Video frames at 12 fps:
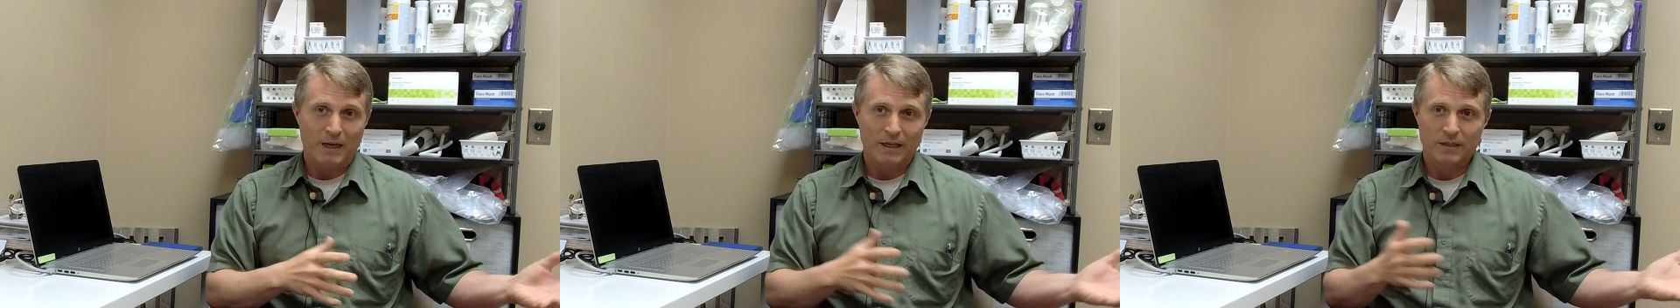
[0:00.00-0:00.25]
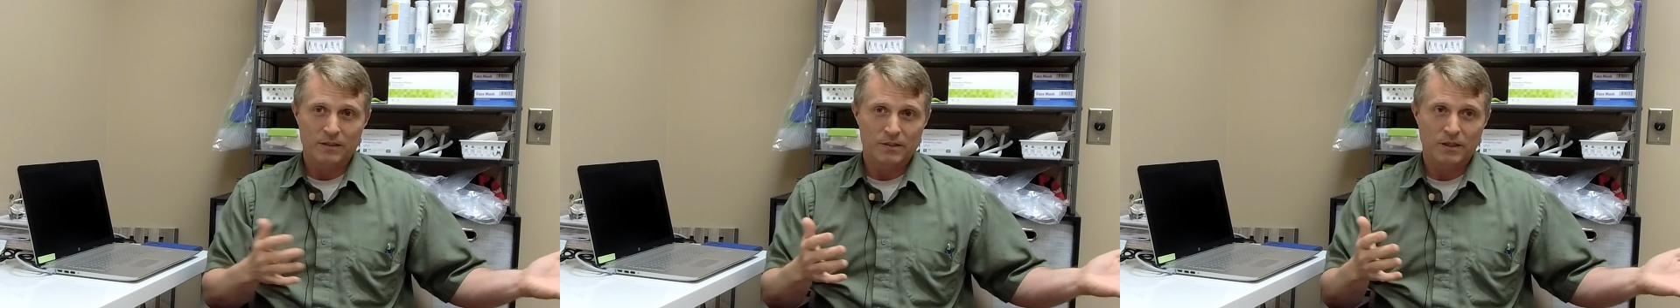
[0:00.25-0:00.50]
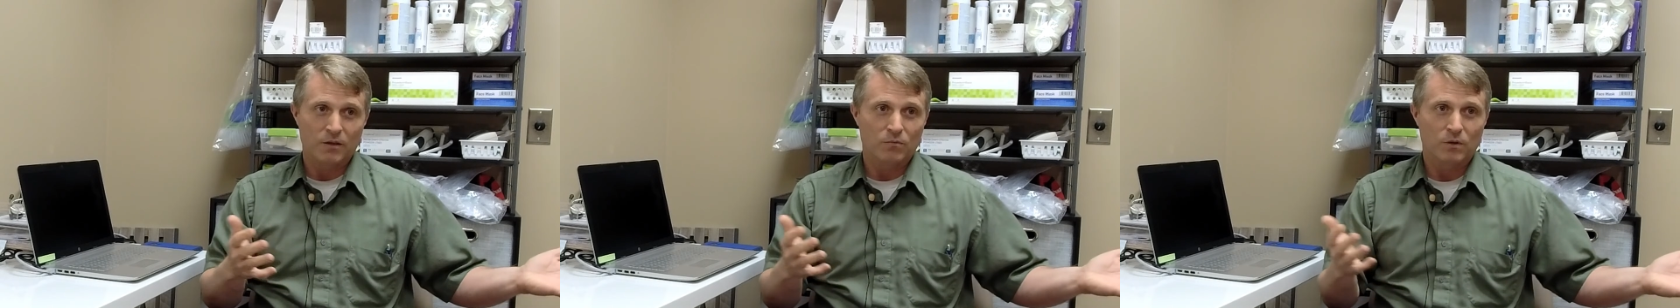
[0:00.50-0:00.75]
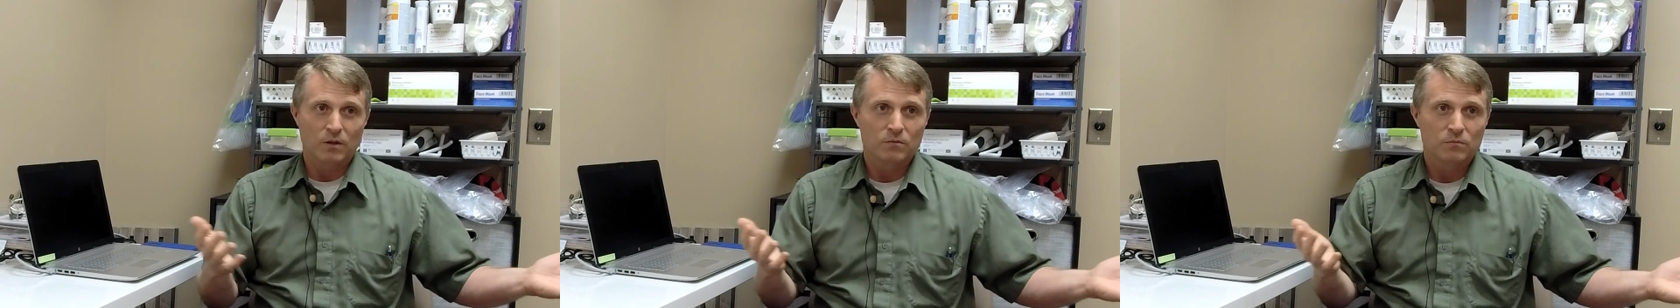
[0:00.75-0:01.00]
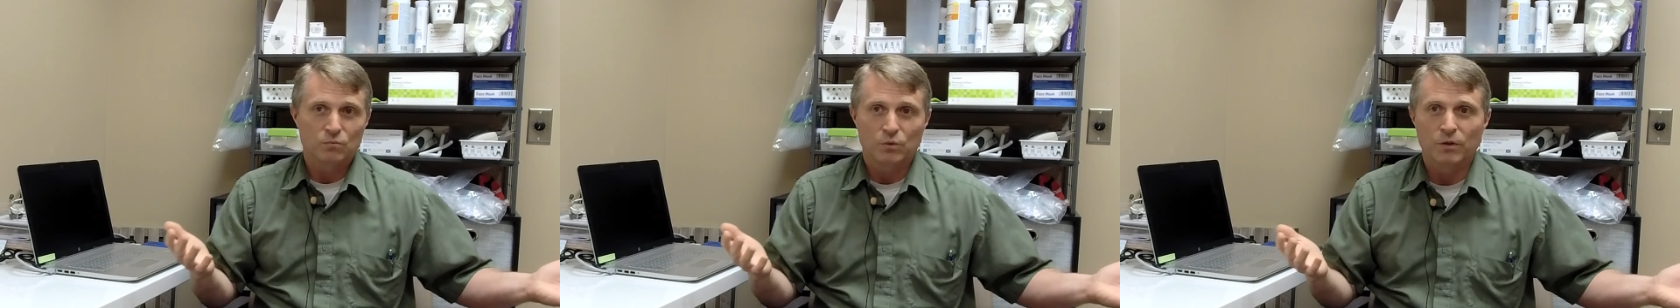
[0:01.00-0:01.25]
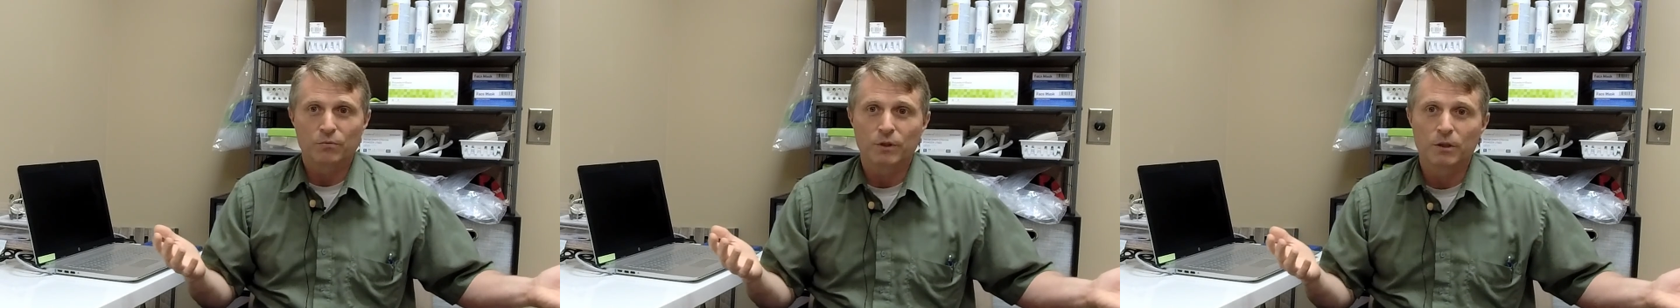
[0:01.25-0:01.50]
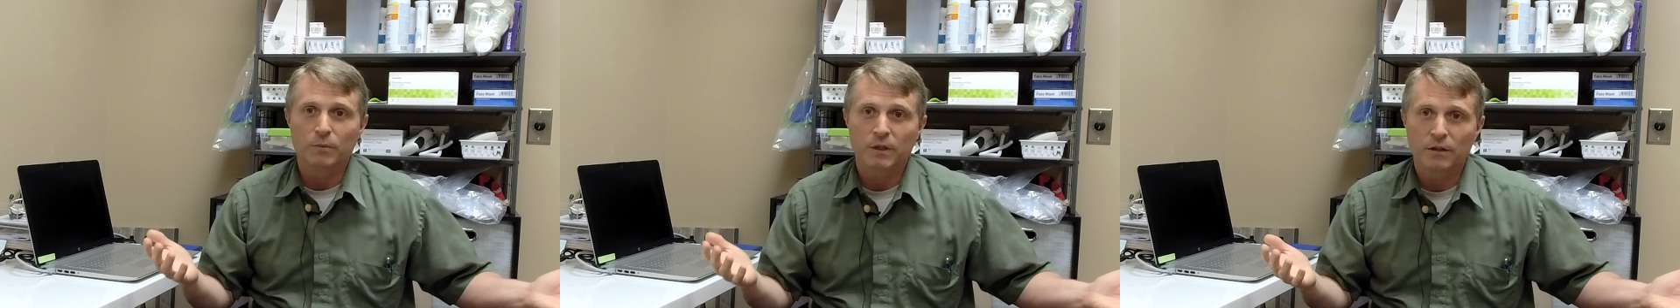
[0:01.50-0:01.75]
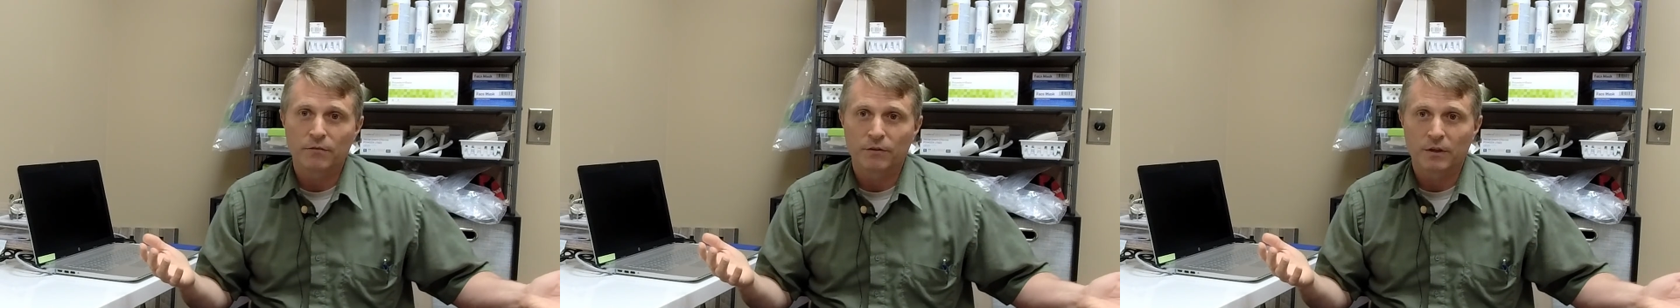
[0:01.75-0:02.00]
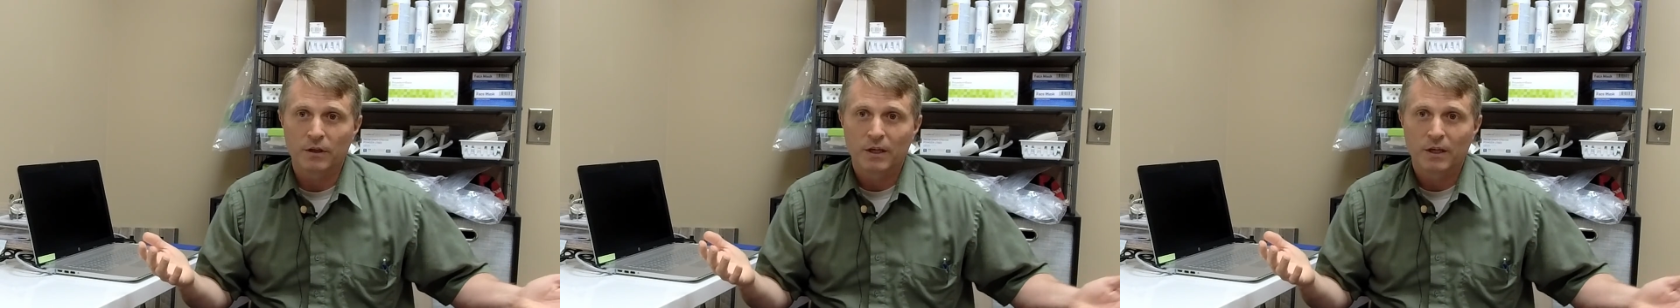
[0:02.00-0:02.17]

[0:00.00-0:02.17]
and say, well, would it really be different?